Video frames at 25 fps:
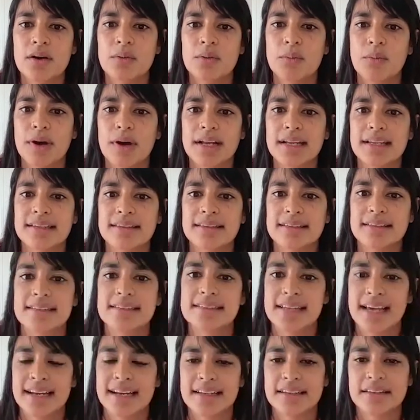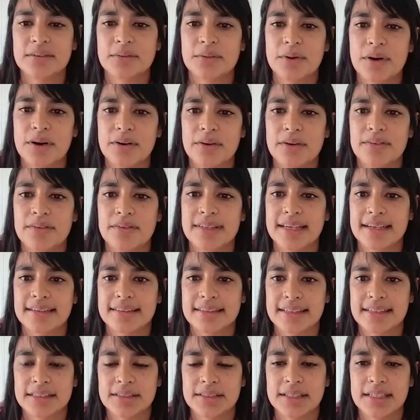What is the status quo of sex
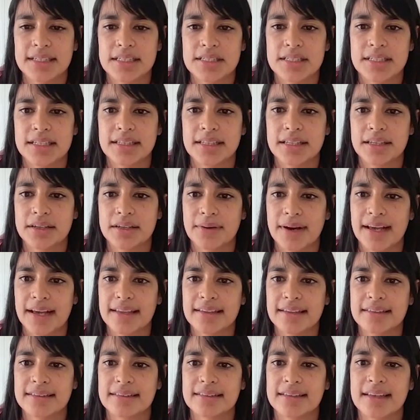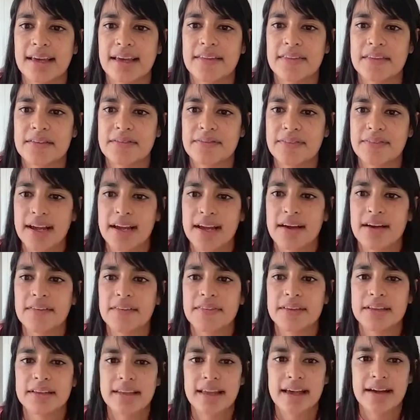education in the U.S. and the fight on
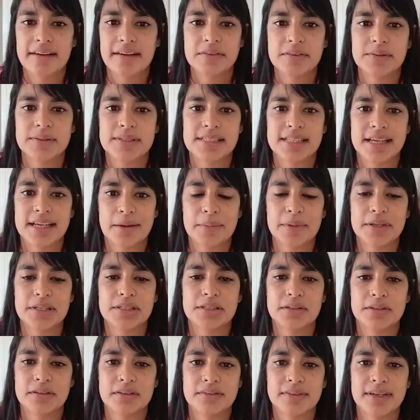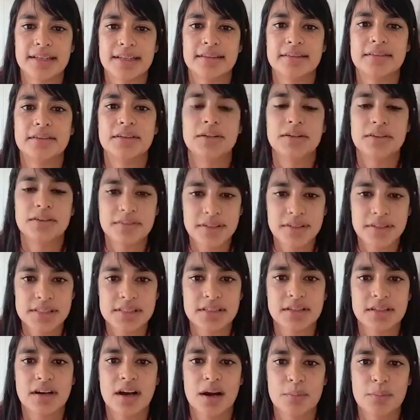the left to establish
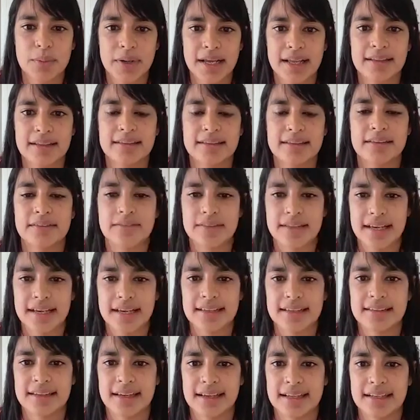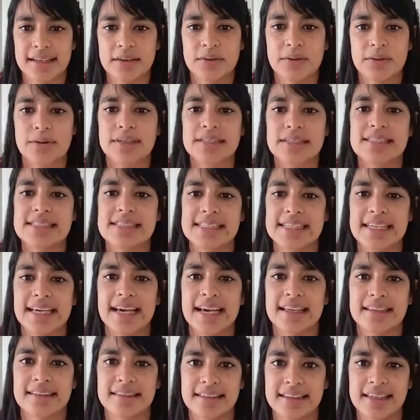universal comprehensive sex ed, or
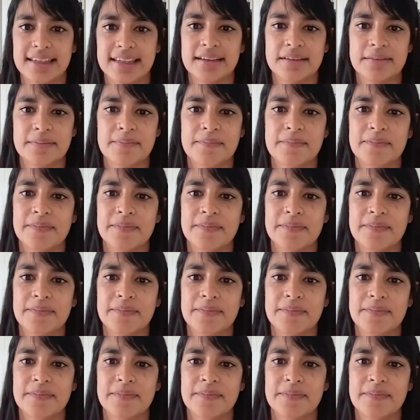CSE?